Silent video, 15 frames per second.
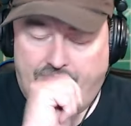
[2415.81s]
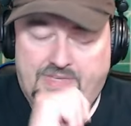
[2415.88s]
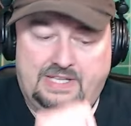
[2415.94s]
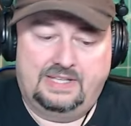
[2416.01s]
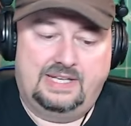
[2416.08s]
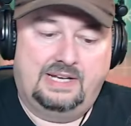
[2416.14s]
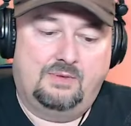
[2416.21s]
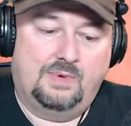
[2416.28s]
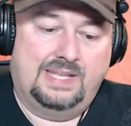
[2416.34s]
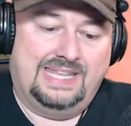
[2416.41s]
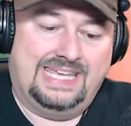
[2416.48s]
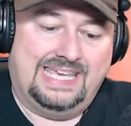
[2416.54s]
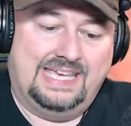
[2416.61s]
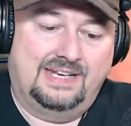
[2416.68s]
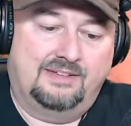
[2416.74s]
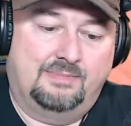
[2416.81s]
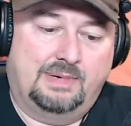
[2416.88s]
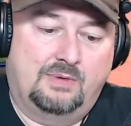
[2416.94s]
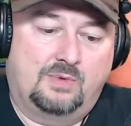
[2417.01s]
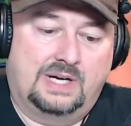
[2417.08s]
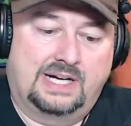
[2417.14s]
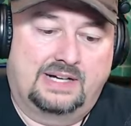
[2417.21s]
And then that way the end of my
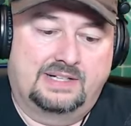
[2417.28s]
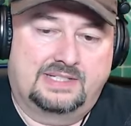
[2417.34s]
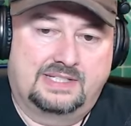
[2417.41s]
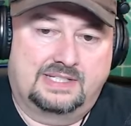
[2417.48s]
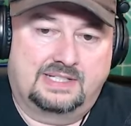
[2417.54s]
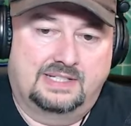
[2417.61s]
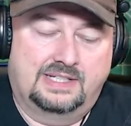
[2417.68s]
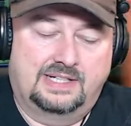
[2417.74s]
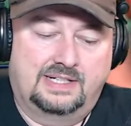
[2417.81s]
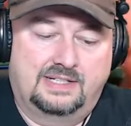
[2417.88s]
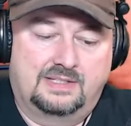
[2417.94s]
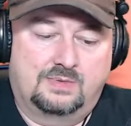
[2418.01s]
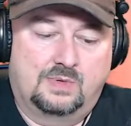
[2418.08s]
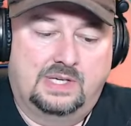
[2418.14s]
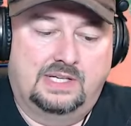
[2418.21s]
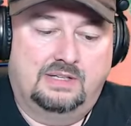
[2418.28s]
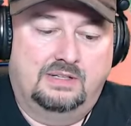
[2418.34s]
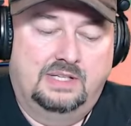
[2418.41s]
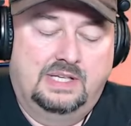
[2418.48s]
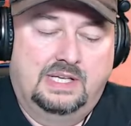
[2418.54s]
wire is insulated as well.